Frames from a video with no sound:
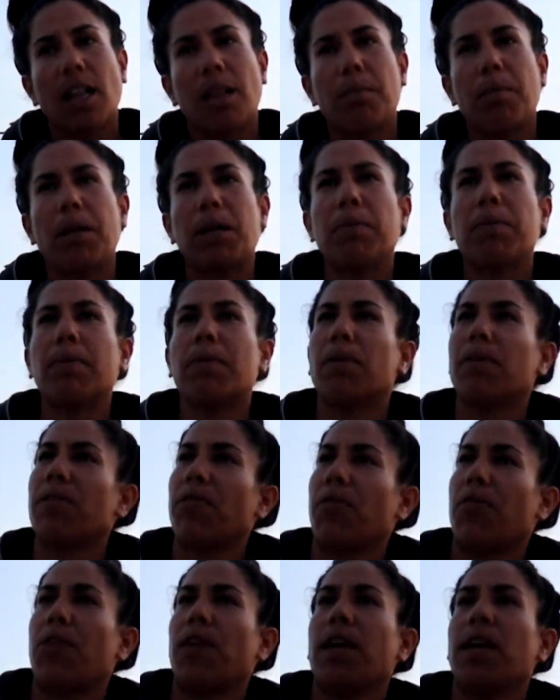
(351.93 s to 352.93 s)
Many people
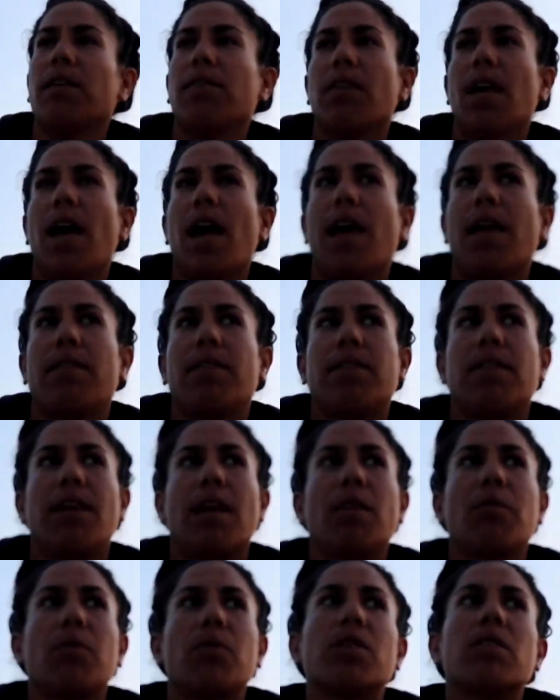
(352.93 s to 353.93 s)
think that
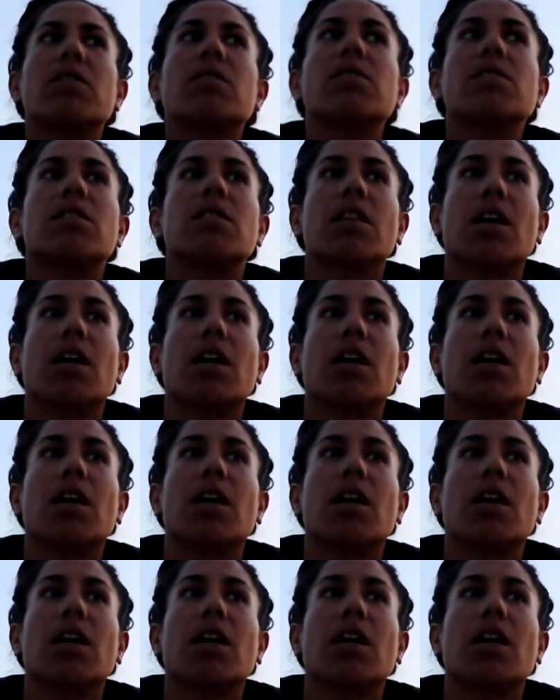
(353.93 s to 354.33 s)
that was